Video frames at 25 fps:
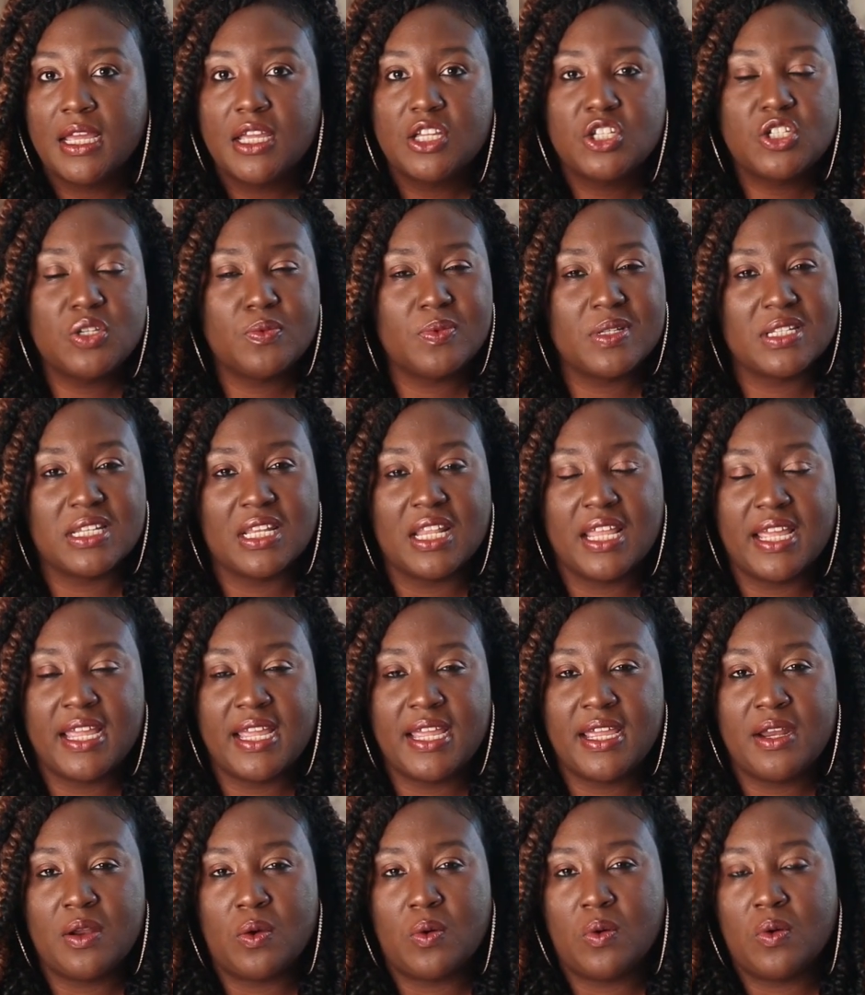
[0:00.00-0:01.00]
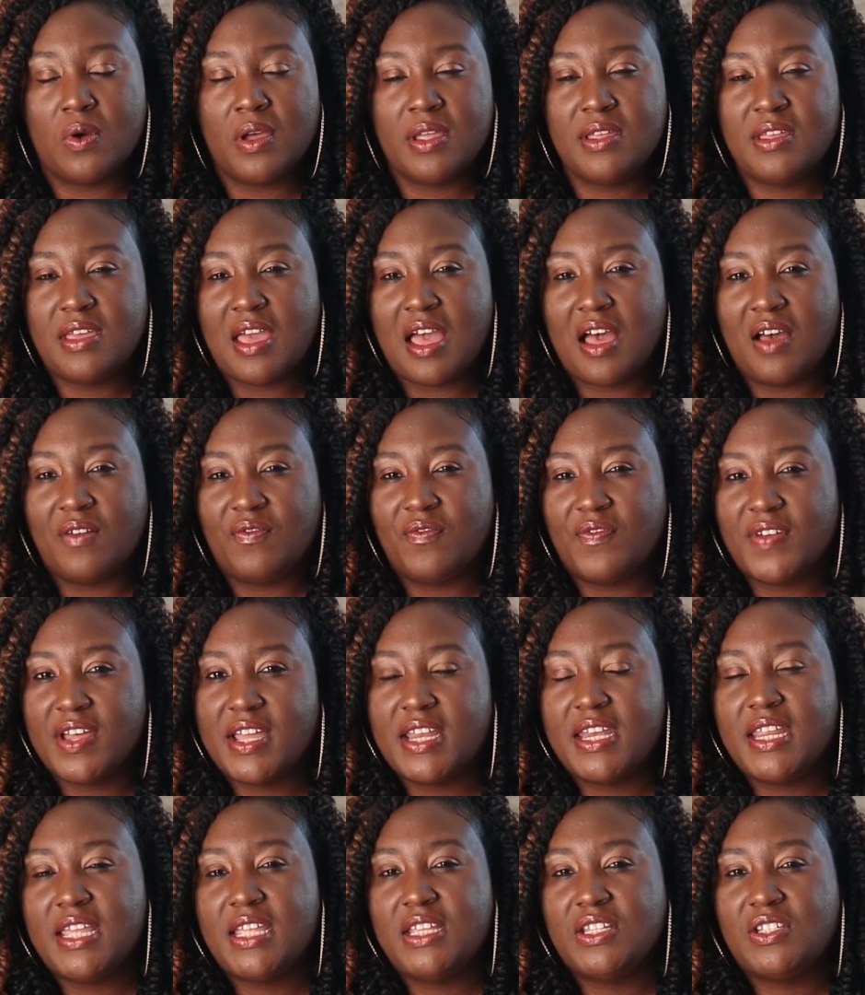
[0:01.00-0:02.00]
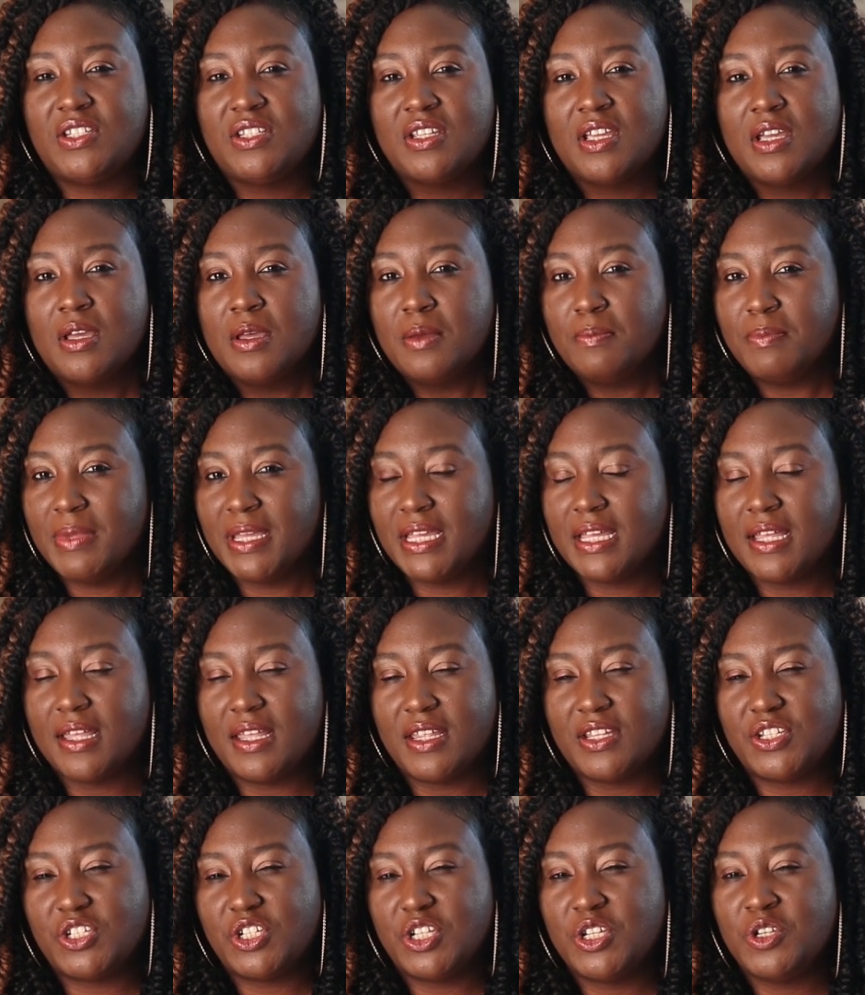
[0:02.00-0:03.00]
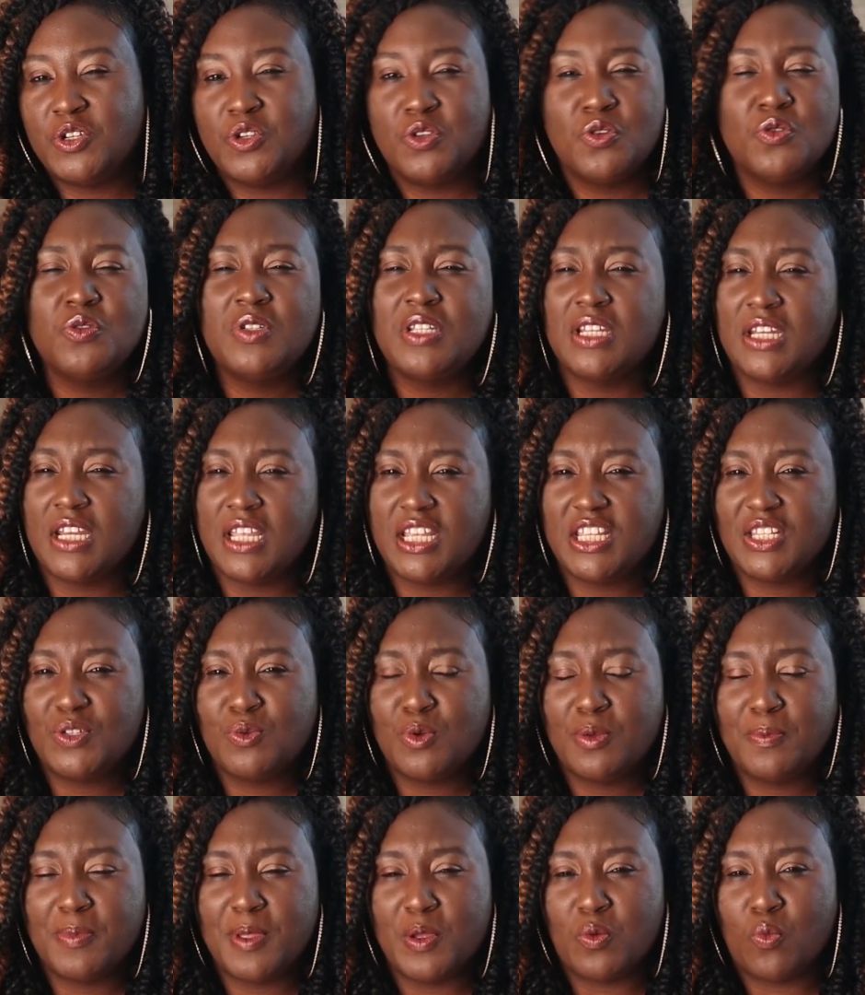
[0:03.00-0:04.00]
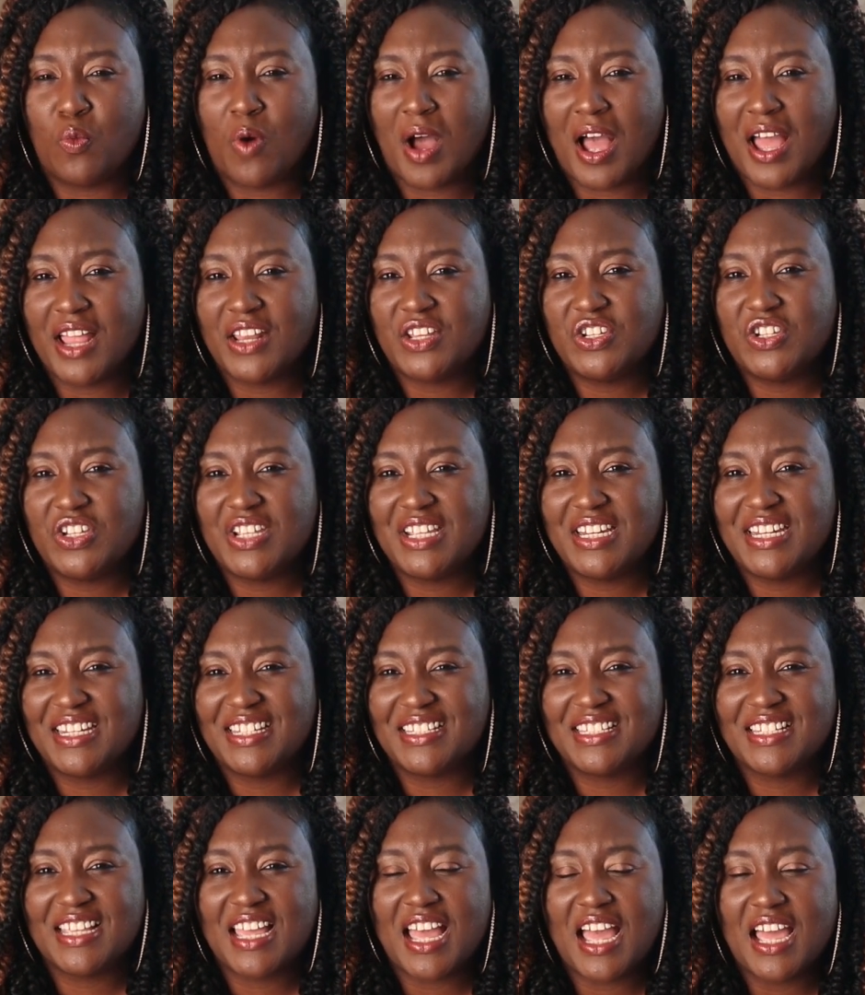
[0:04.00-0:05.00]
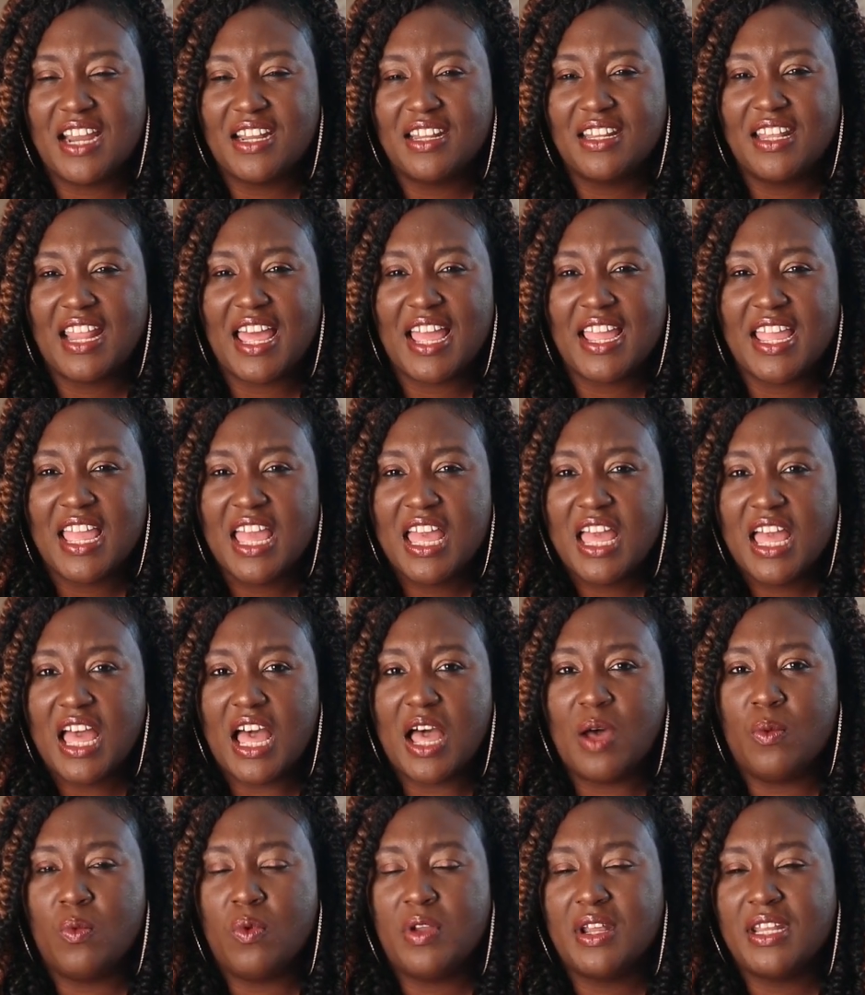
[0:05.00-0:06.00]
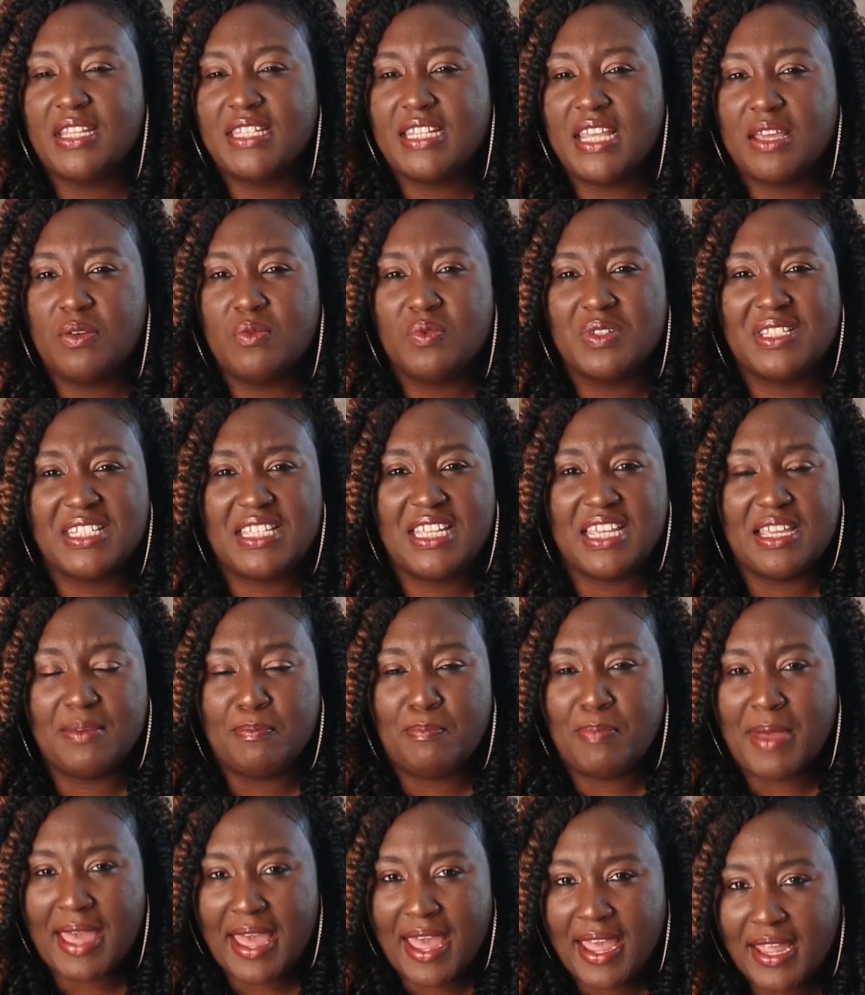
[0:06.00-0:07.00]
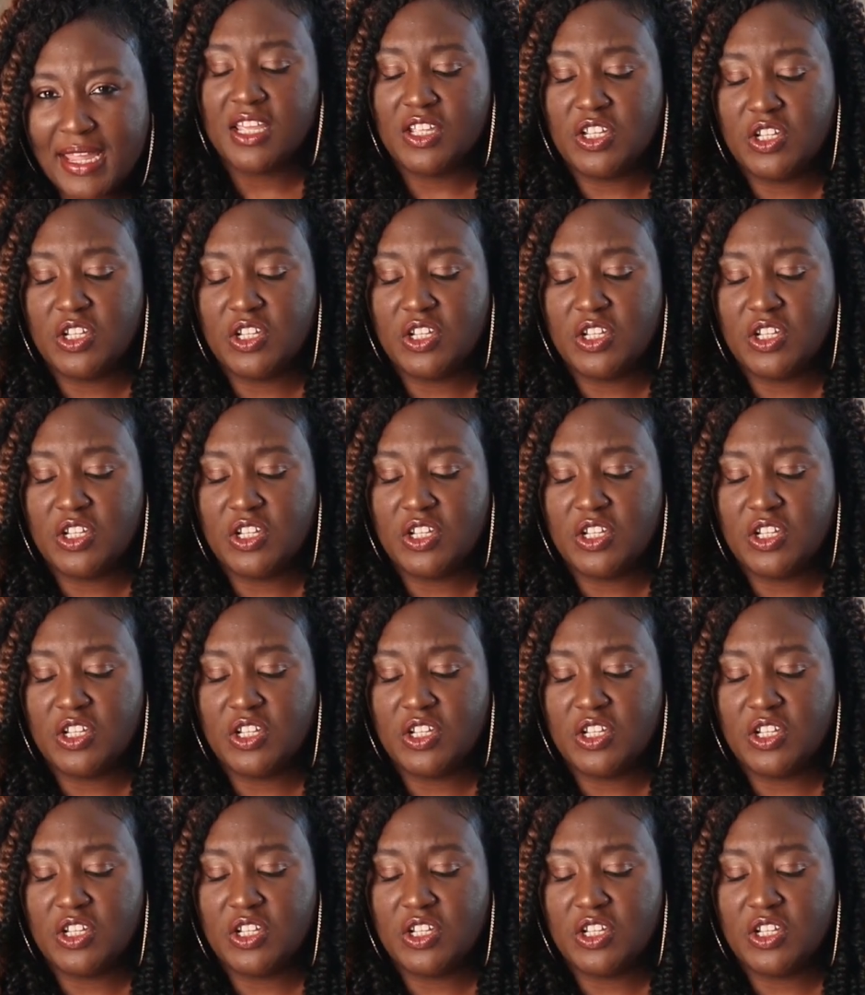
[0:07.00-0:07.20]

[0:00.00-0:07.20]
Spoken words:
She was laying on Calfani because she knew Denise would be watching. It's kind of like, I want to say it was get back.